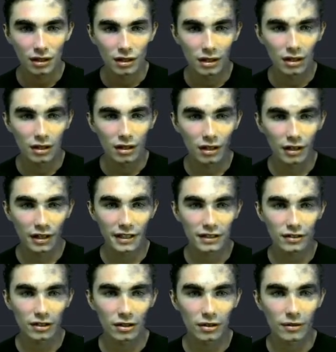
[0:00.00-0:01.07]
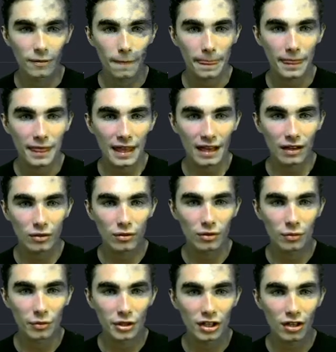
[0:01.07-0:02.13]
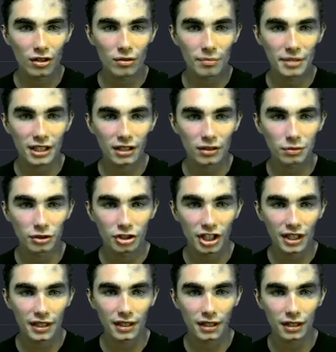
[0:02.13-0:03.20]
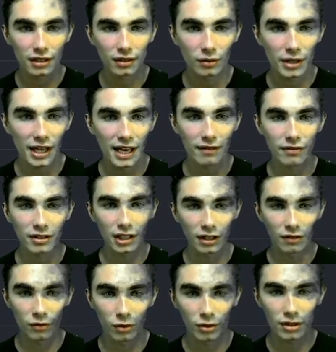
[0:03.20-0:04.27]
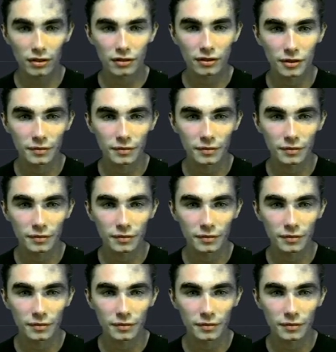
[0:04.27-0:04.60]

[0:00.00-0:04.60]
All right, so now we know, because we're checking here, we have an invoice.